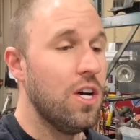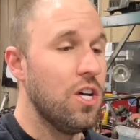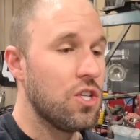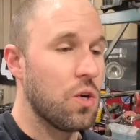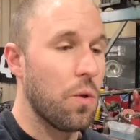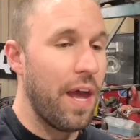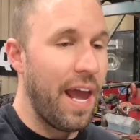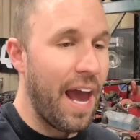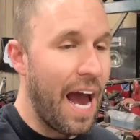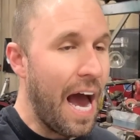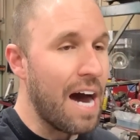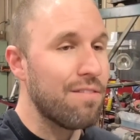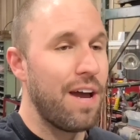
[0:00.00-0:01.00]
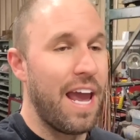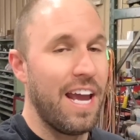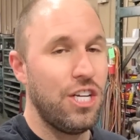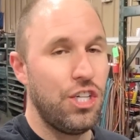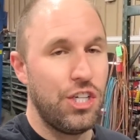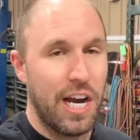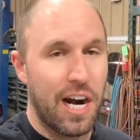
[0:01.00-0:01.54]
So they have a
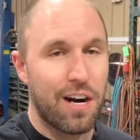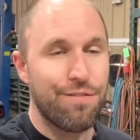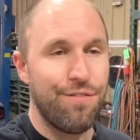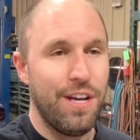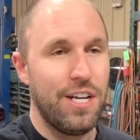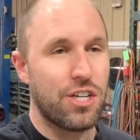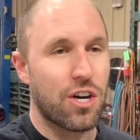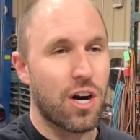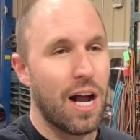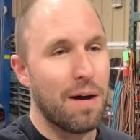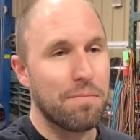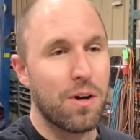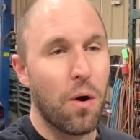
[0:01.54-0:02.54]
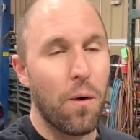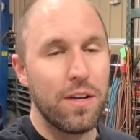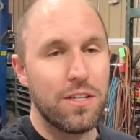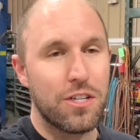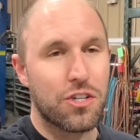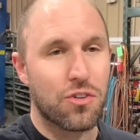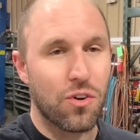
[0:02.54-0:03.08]
share feature I'm going
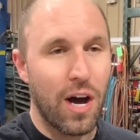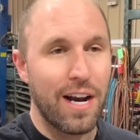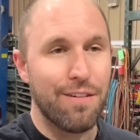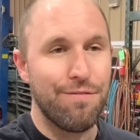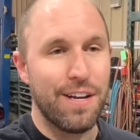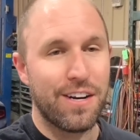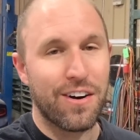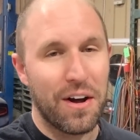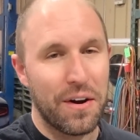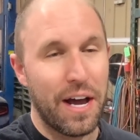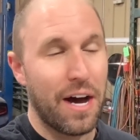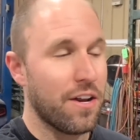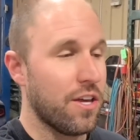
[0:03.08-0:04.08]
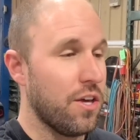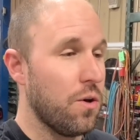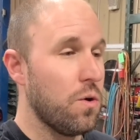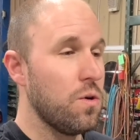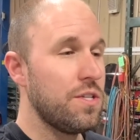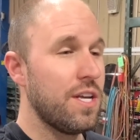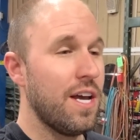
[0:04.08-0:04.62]
to try to figure out how to
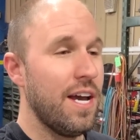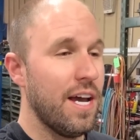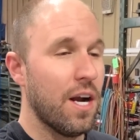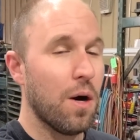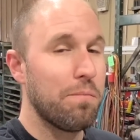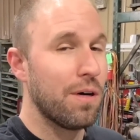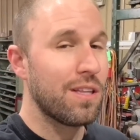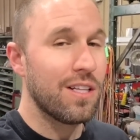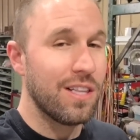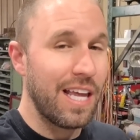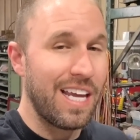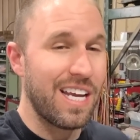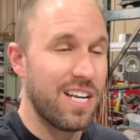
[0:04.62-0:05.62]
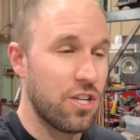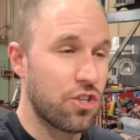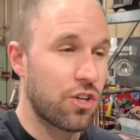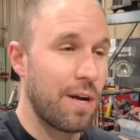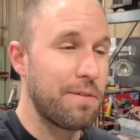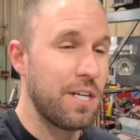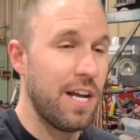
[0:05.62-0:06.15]
use, and I'll put the link in the
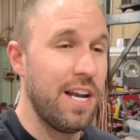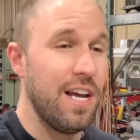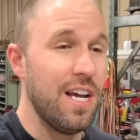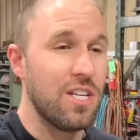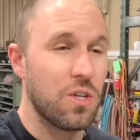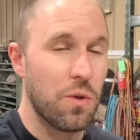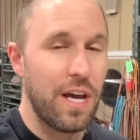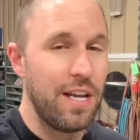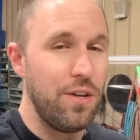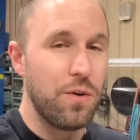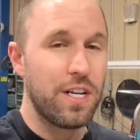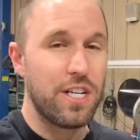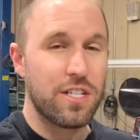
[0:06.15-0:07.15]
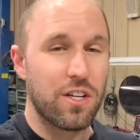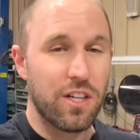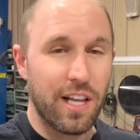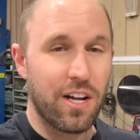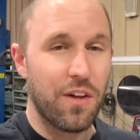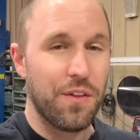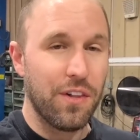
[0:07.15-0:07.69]
description. So then you could just
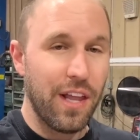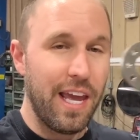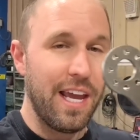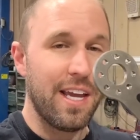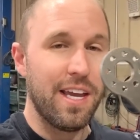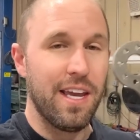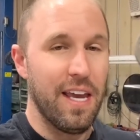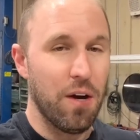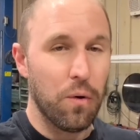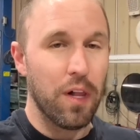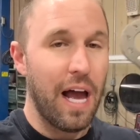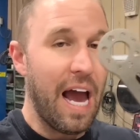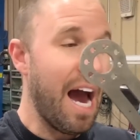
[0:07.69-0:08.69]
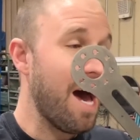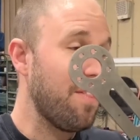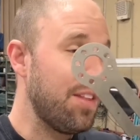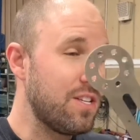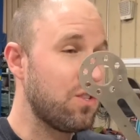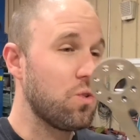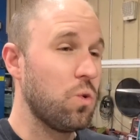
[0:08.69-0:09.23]
click on the link. It will add
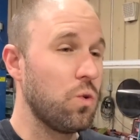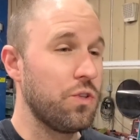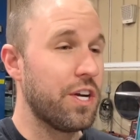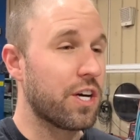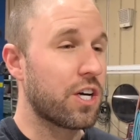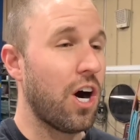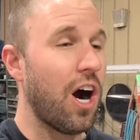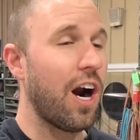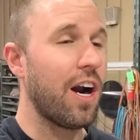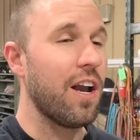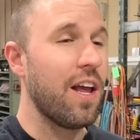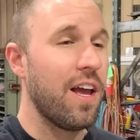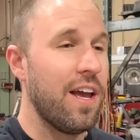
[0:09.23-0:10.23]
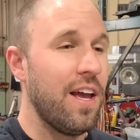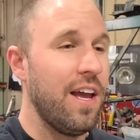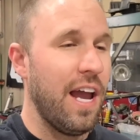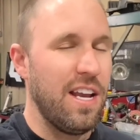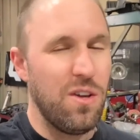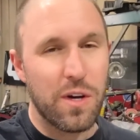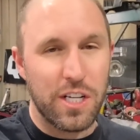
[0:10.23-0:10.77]
this tool to your cart,
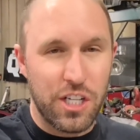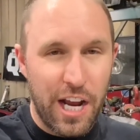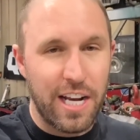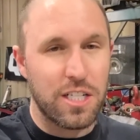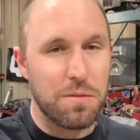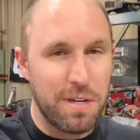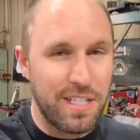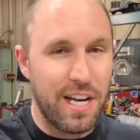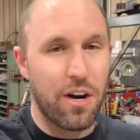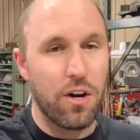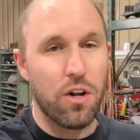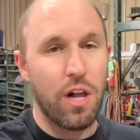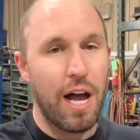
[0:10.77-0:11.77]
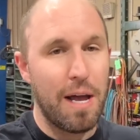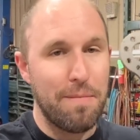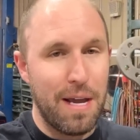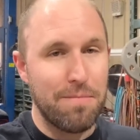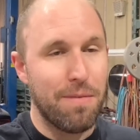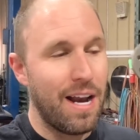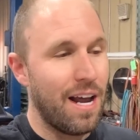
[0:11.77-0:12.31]
and you could change the material. I
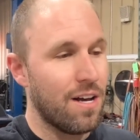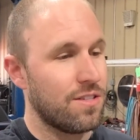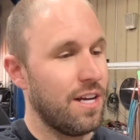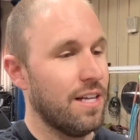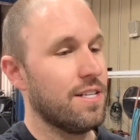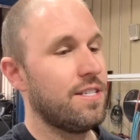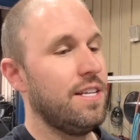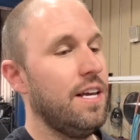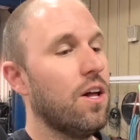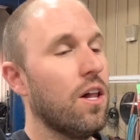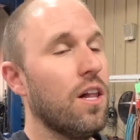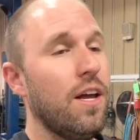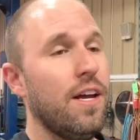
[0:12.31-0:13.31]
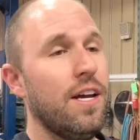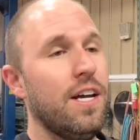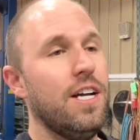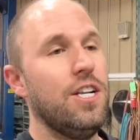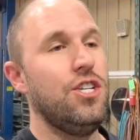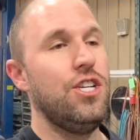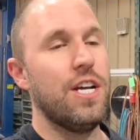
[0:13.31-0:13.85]
made mine out of stainless steel
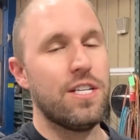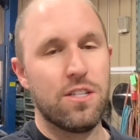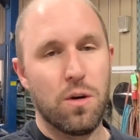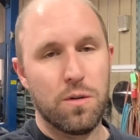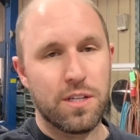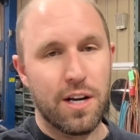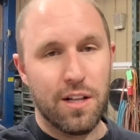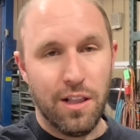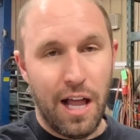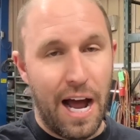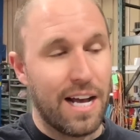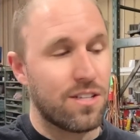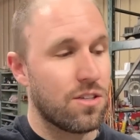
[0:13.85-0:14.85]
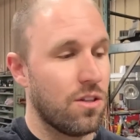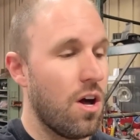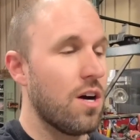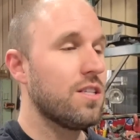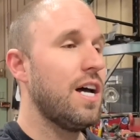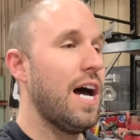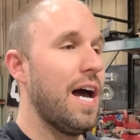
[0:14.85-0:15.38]
just so it's going to last a
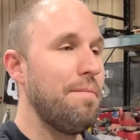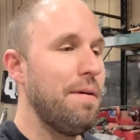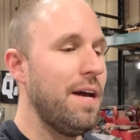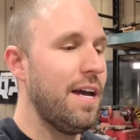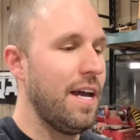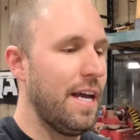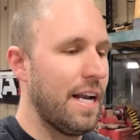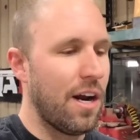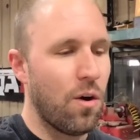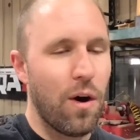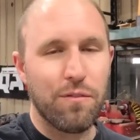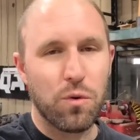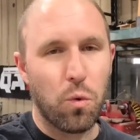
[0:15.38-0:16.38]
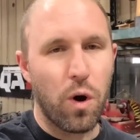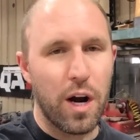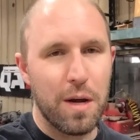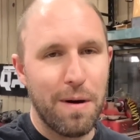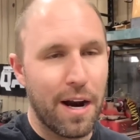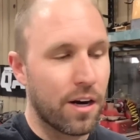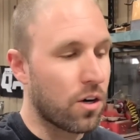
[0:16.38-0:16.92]
long time, and I don't have to worry
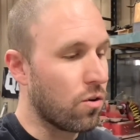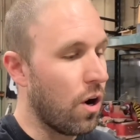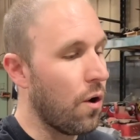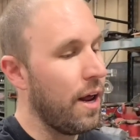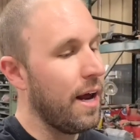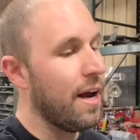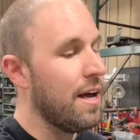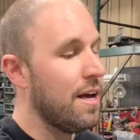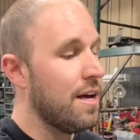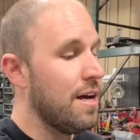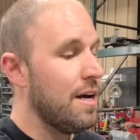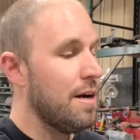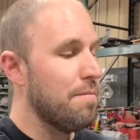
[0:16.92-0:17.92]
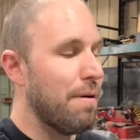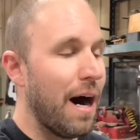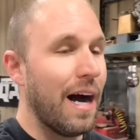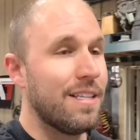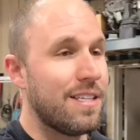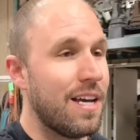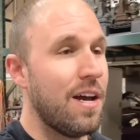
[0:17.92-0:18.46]
about it corroding.
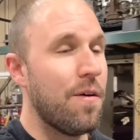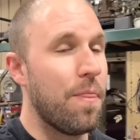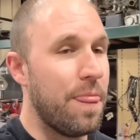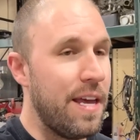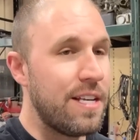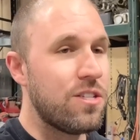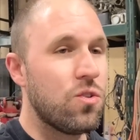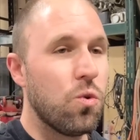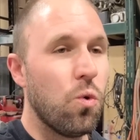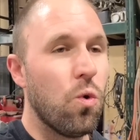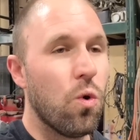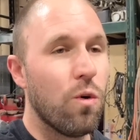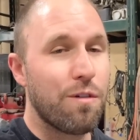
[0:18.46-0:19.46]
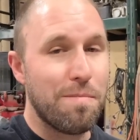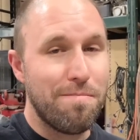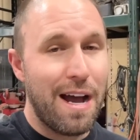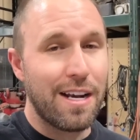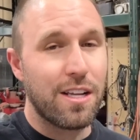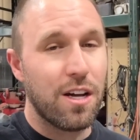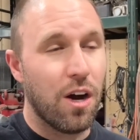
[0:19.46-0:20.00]
But this tool from
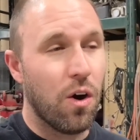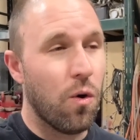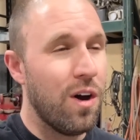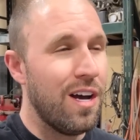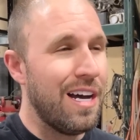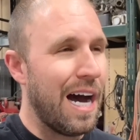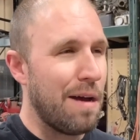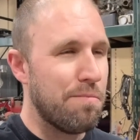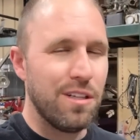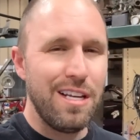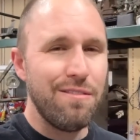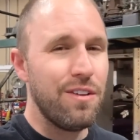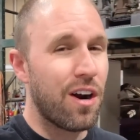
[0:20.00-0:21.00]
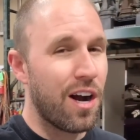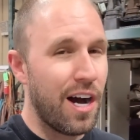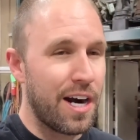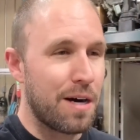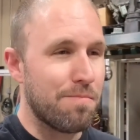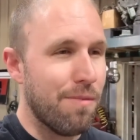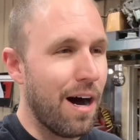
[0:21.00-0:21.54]
Metco, I believe they're
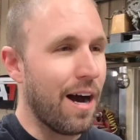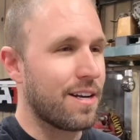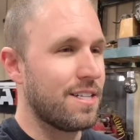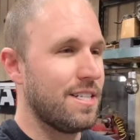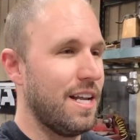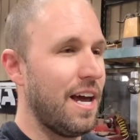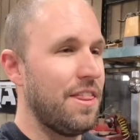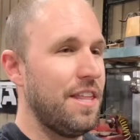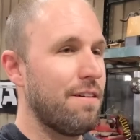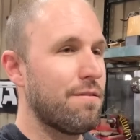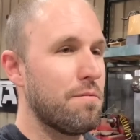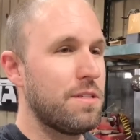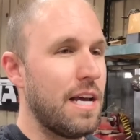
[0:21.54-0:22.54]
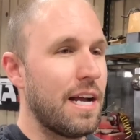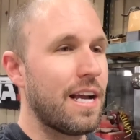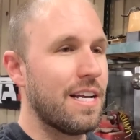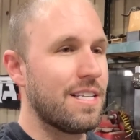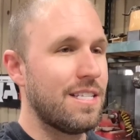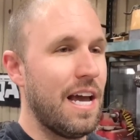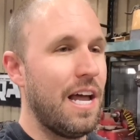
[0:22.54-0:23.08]
$100, and I think from
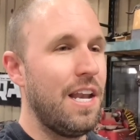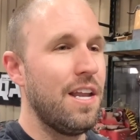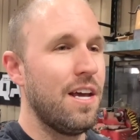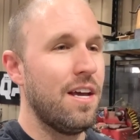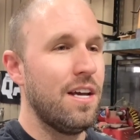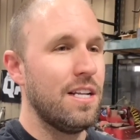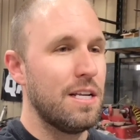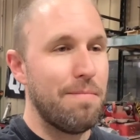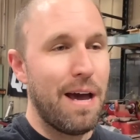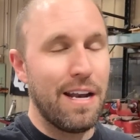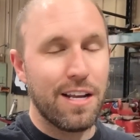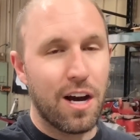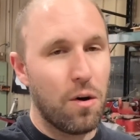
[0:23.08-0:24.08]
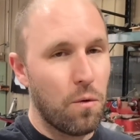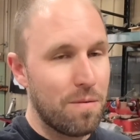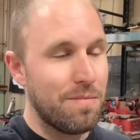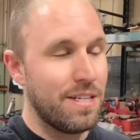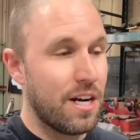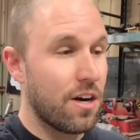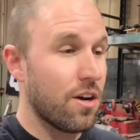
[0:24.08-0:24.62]
Send, depending on what
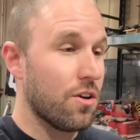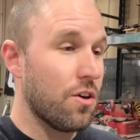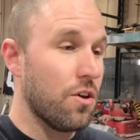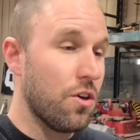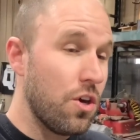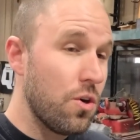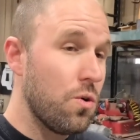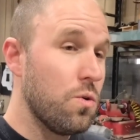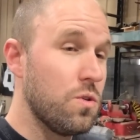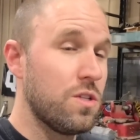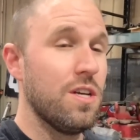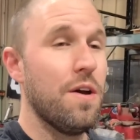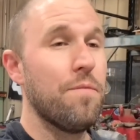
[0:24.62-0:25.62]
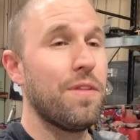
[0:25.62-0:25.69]
material you use,